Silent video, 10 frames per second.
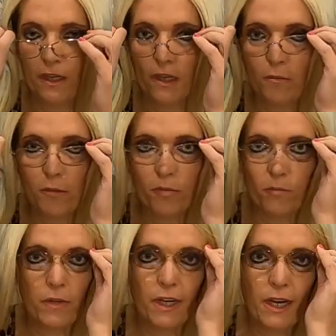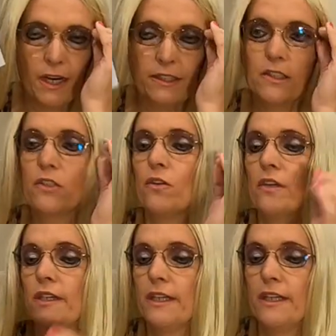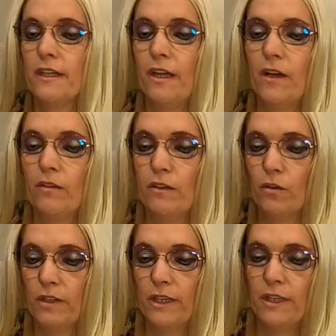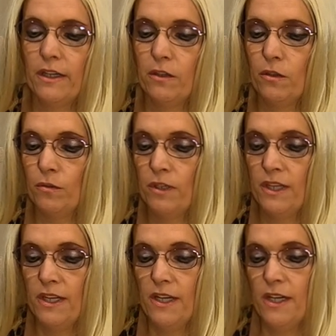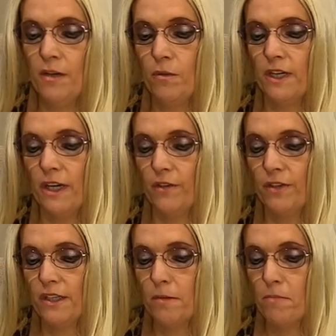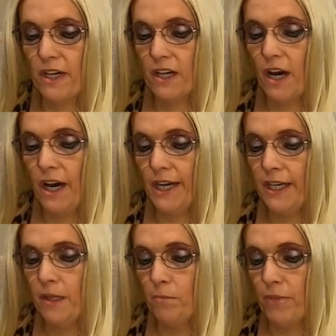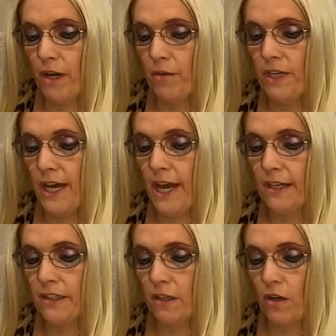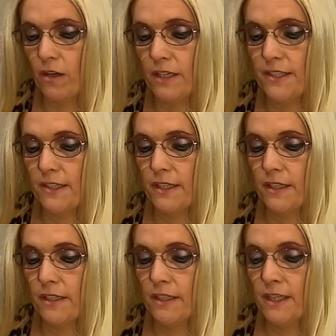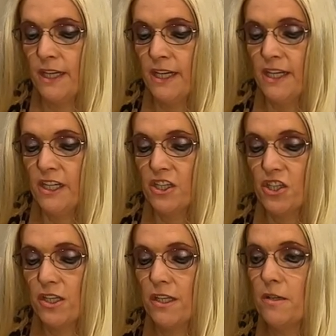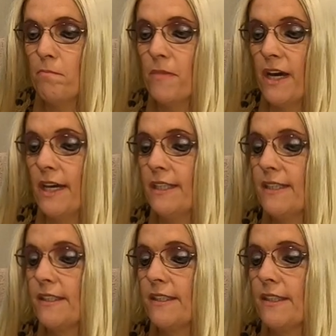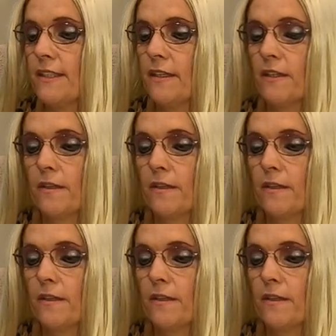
Let me put my glasses on again. How annoying, I know. We have here the Makai Berry Antioxidant Sheet Masks